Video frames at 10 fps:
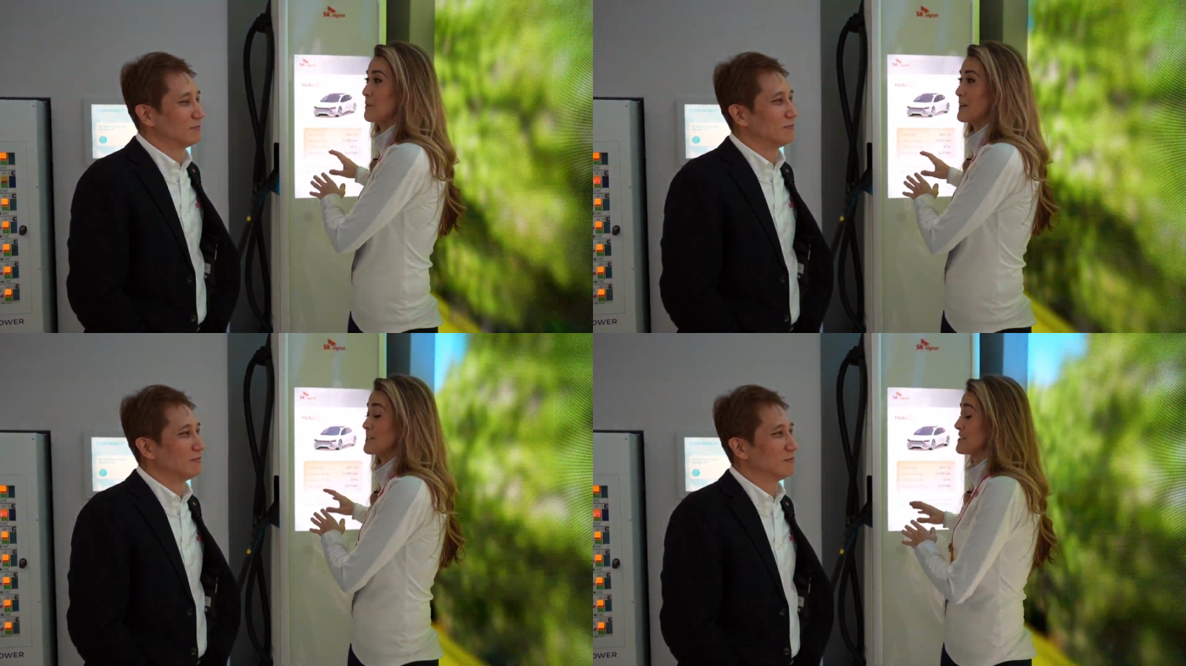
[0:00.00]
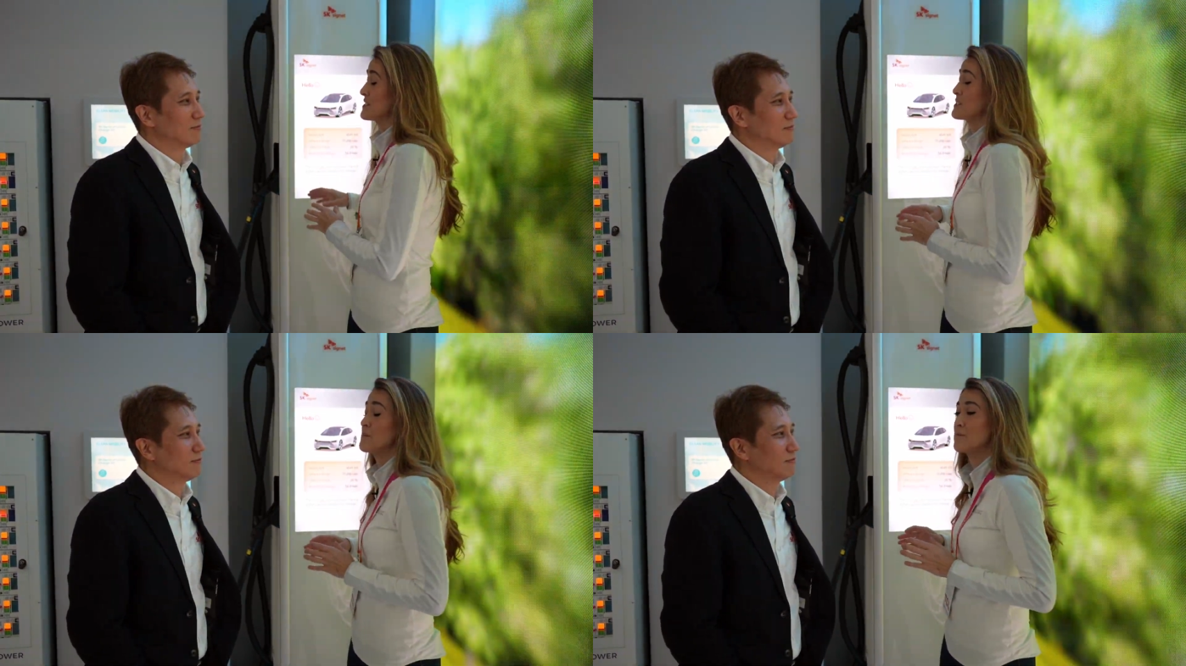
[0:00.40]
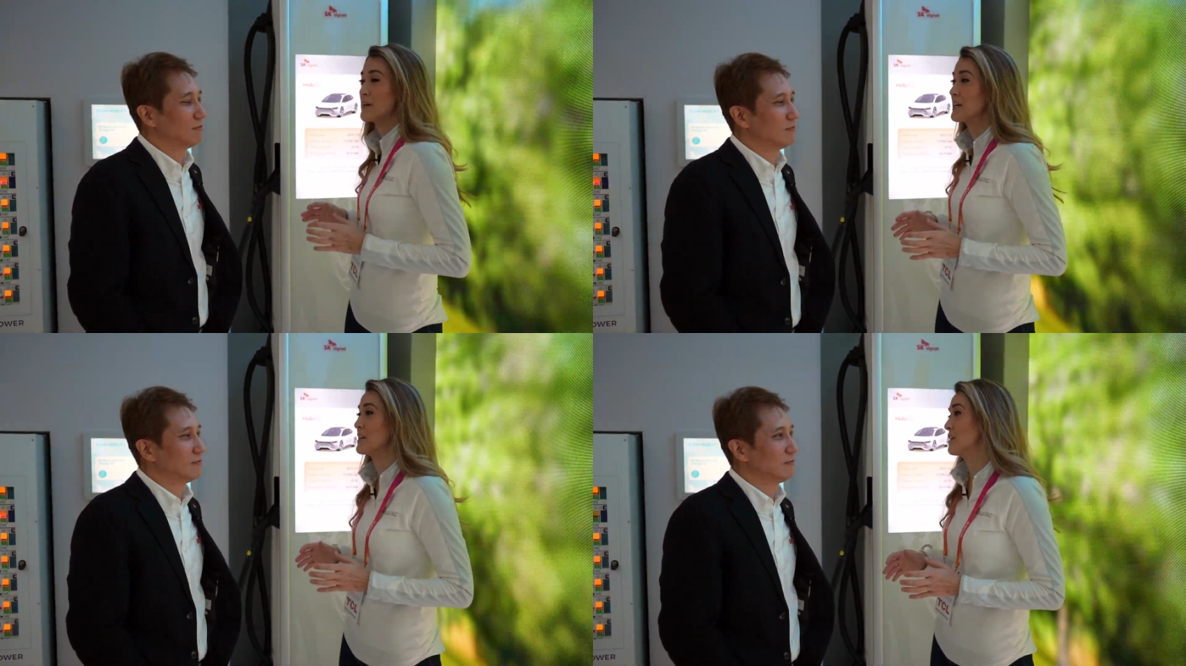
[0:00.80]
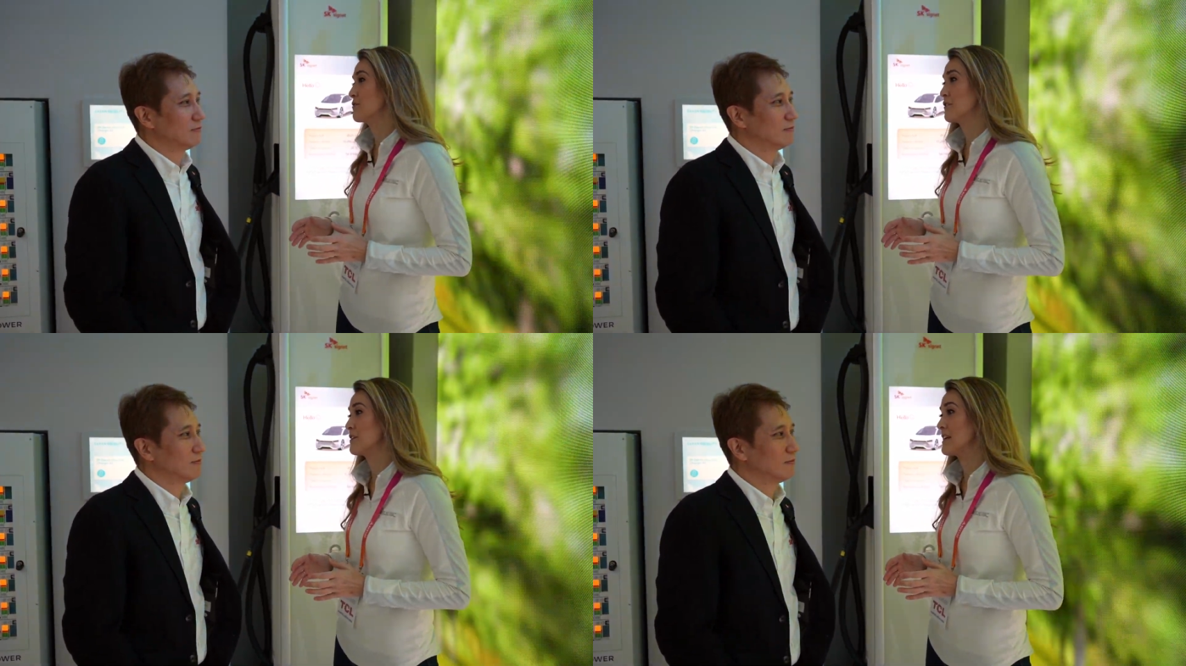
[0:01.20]
Speaker 1: because this is a big year
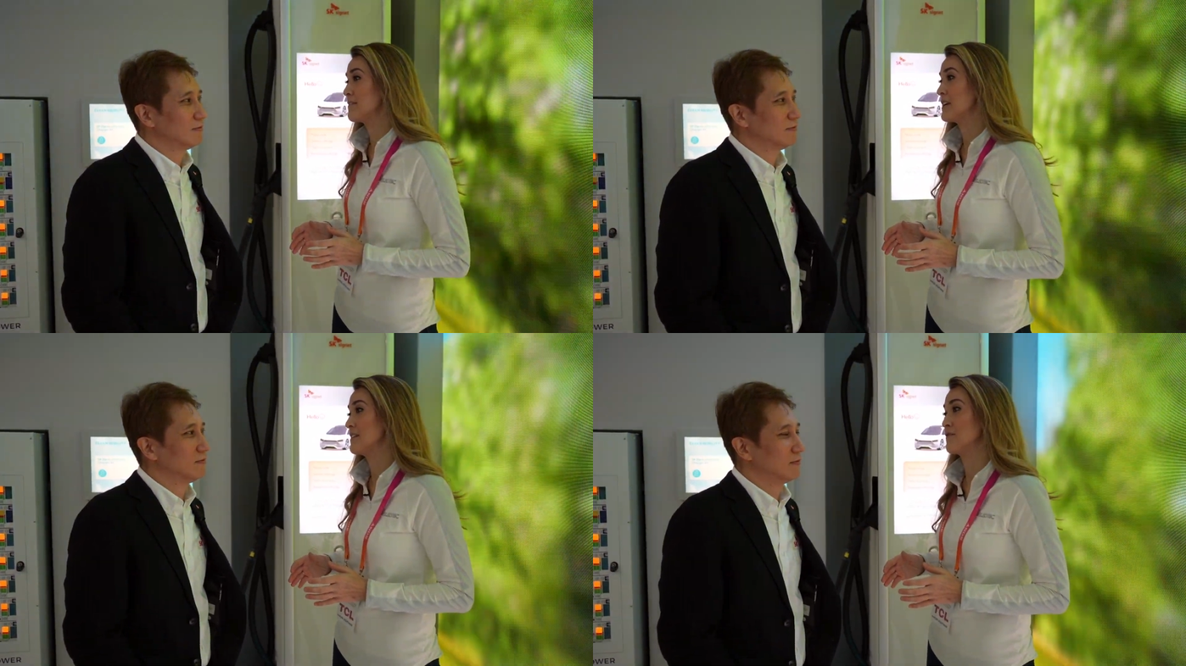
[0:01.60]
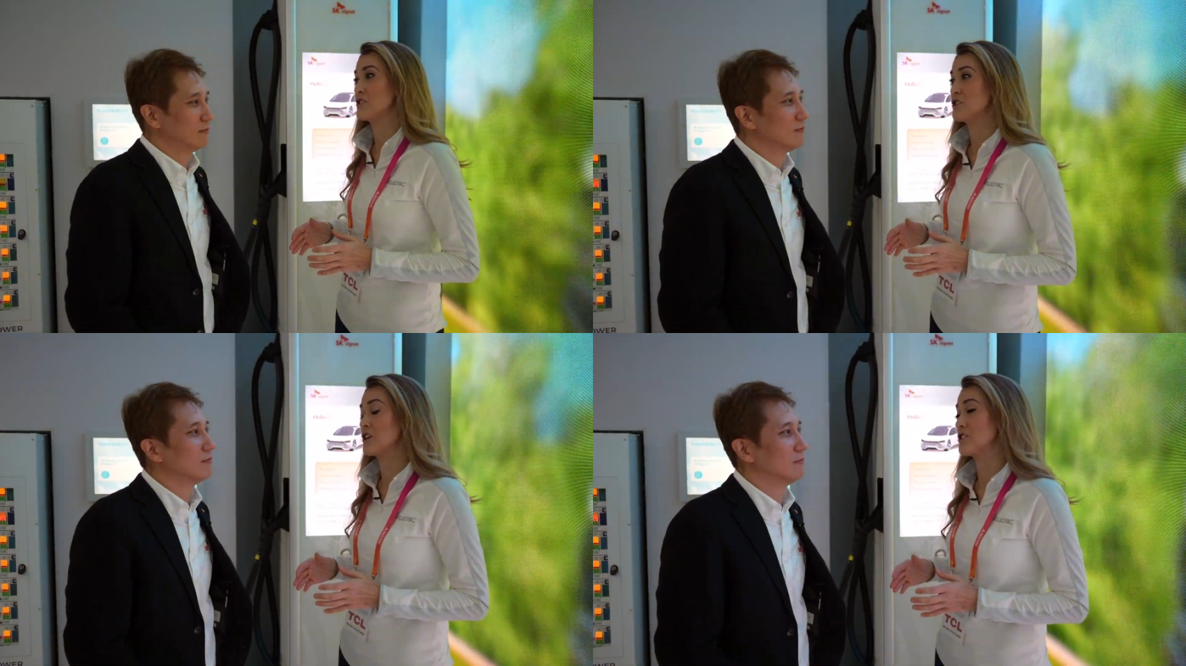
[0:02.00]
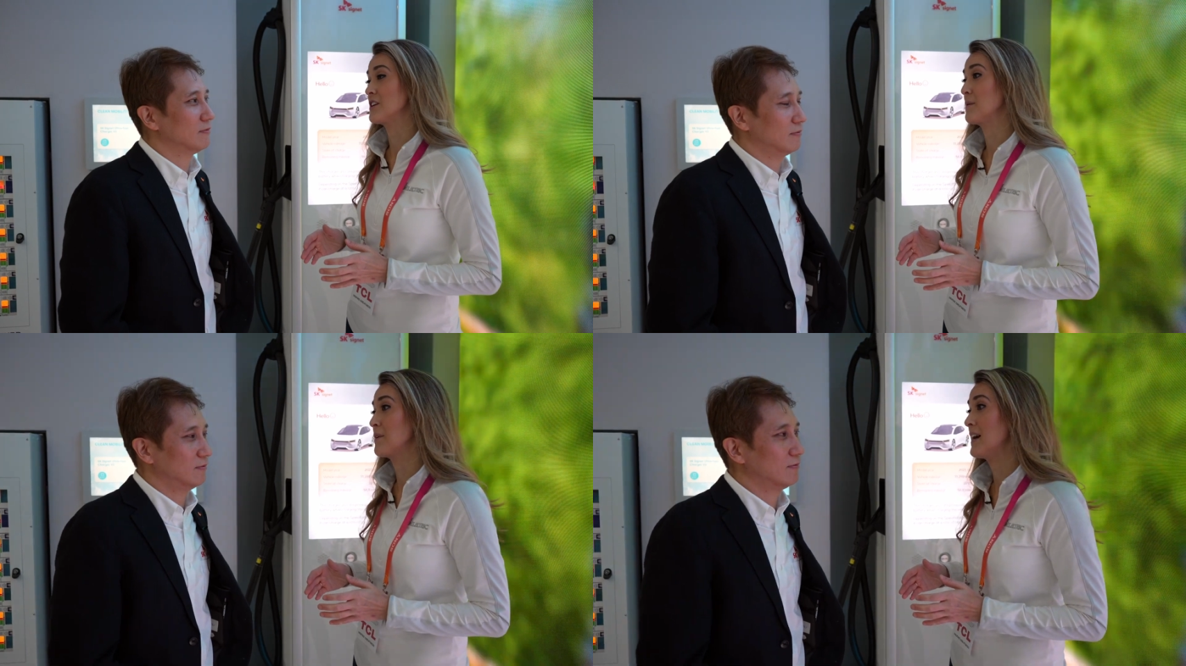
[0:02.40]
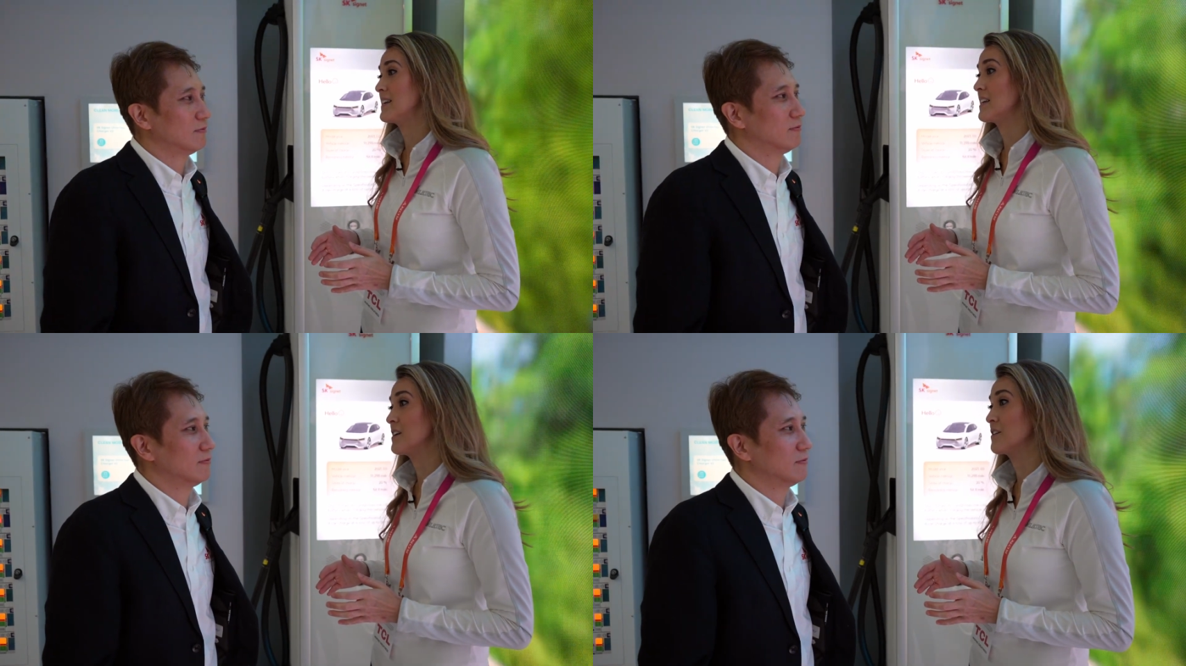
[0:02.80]
for EV infrastructure. And I'm glad
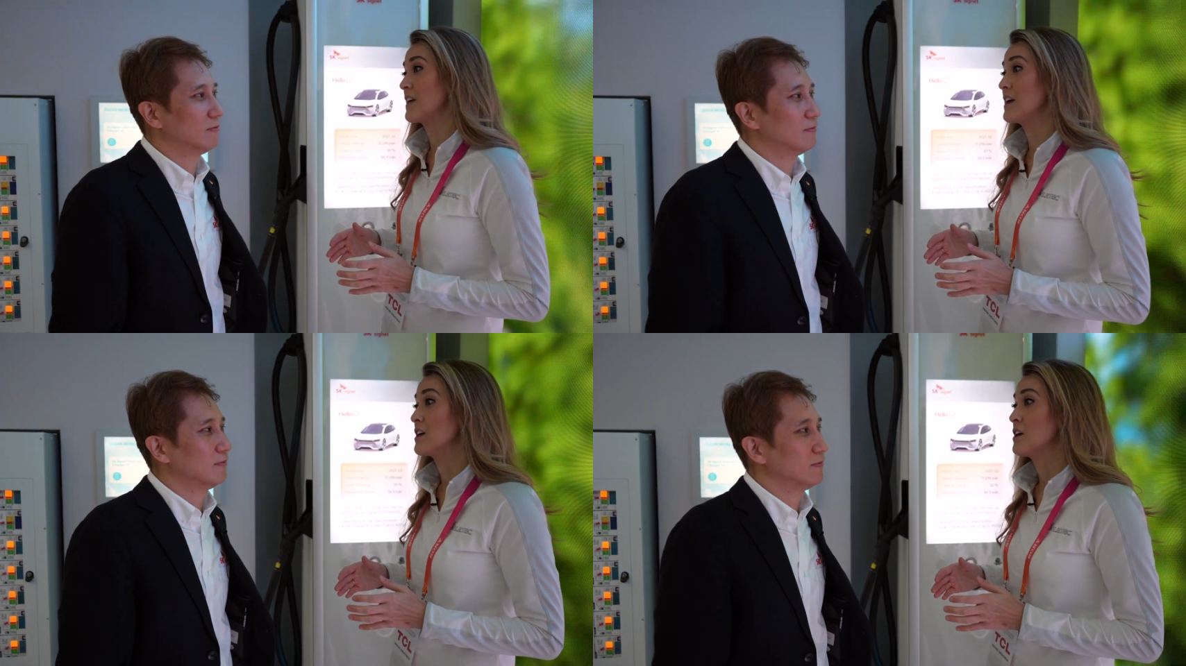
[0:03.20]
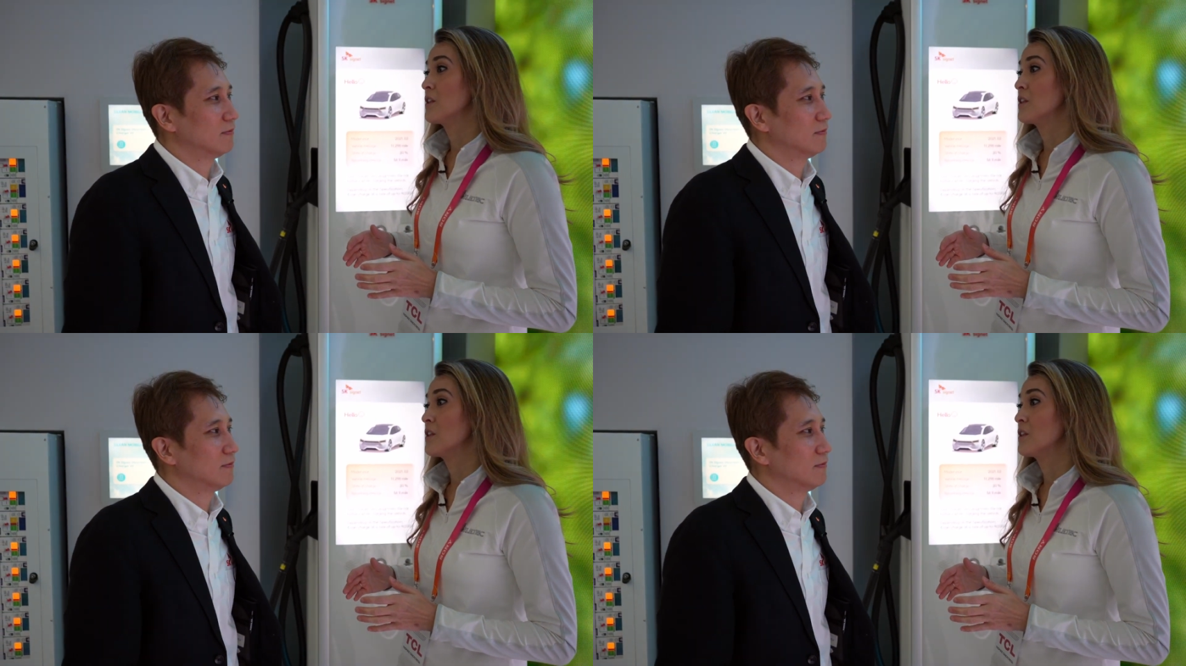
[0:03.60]
to hear that